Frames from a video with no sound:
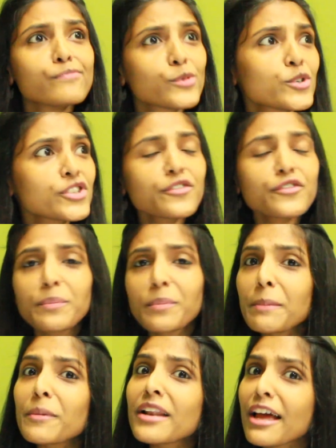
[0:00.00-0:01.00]
Most of the
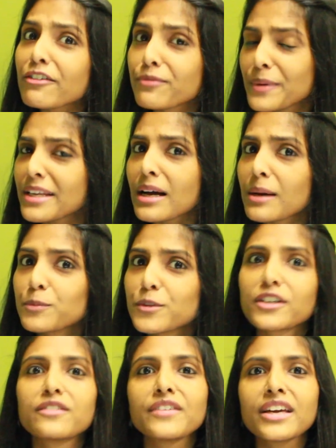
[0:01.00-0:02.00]
people I've been
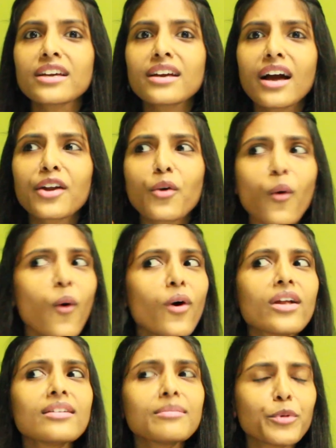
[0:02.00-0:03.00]
observing are
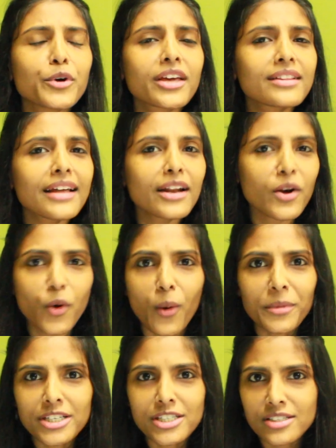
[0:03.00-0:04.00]
all booking their
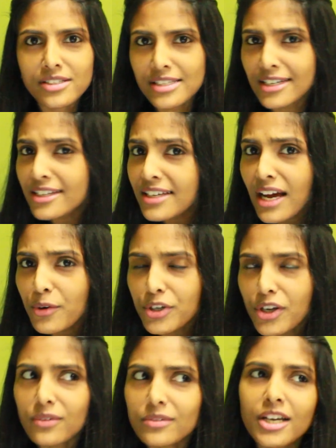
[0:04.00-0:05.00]
accommodations in
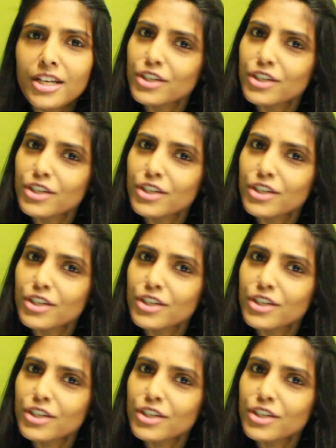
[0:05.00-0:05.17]
downtown.